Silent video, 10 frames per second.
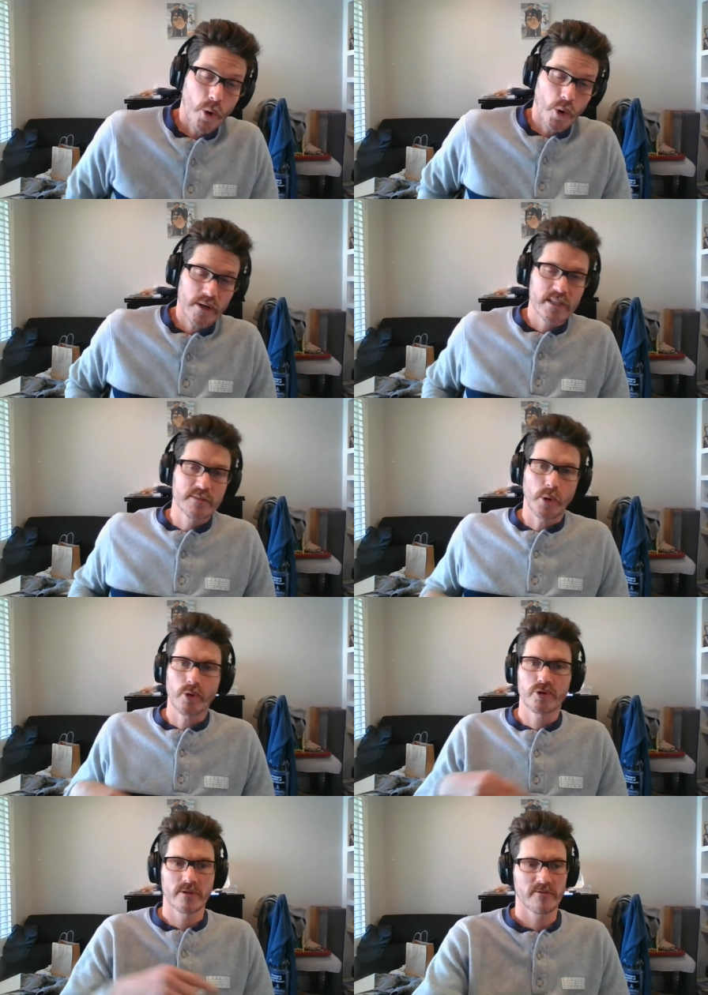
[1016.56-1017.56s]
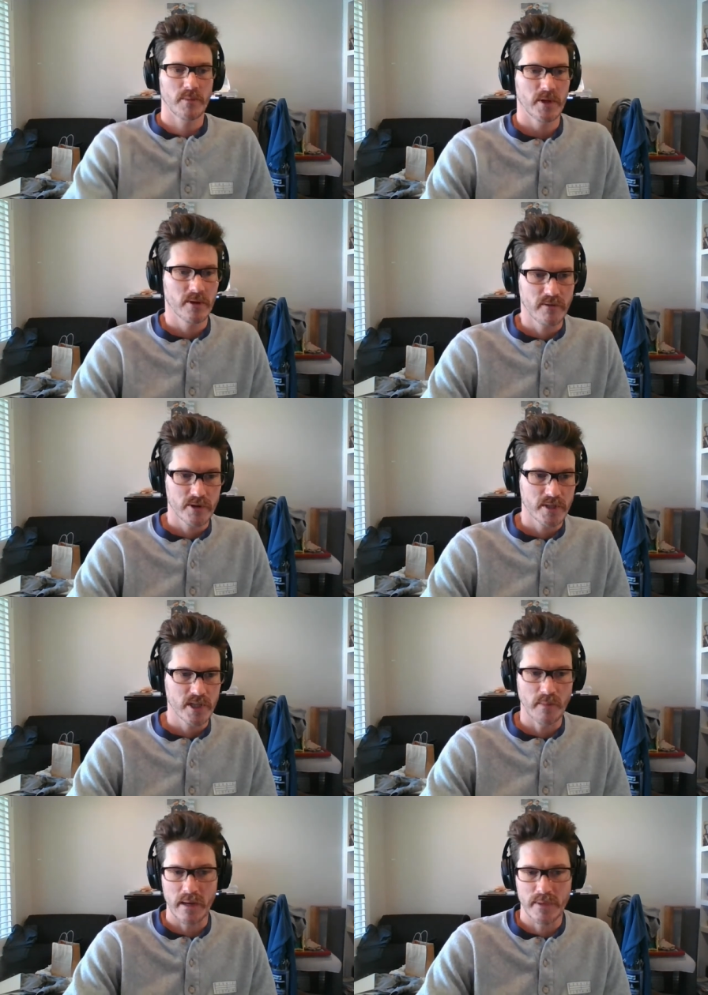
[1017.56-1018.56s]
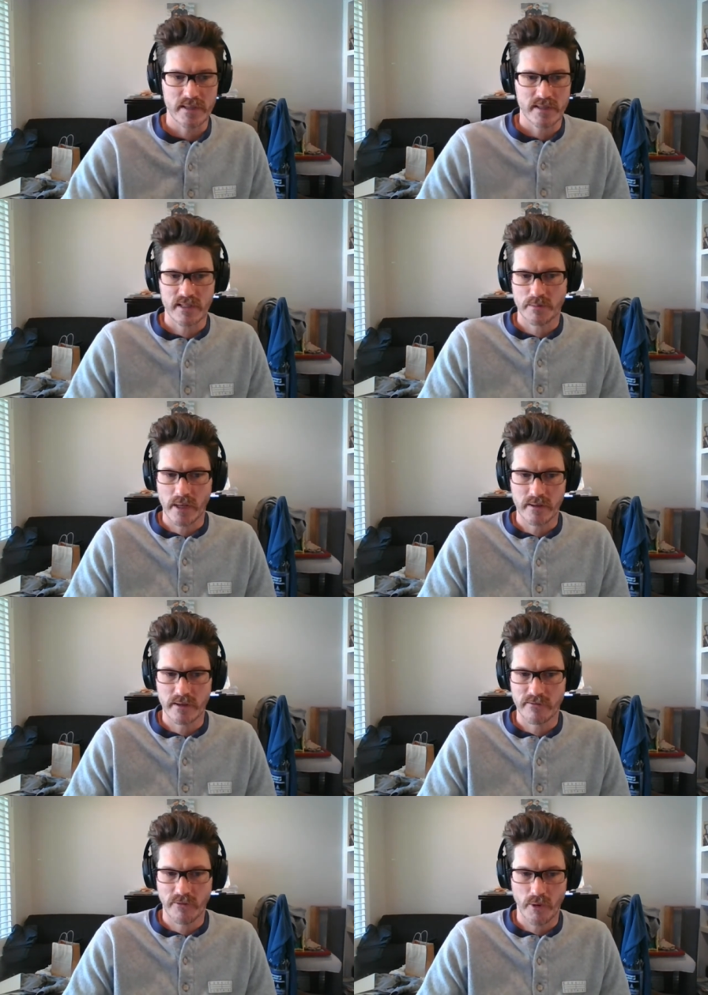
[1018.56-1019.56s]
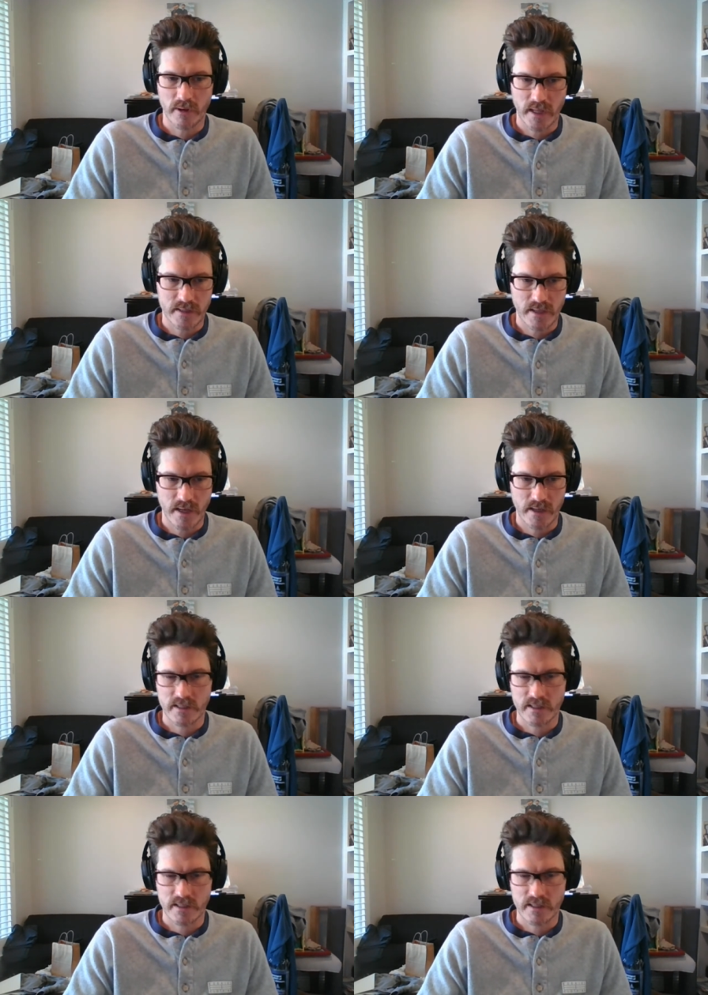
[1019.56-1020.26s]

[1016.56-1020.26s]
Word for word: or expulsion from the university. You might be suspended for, let's say,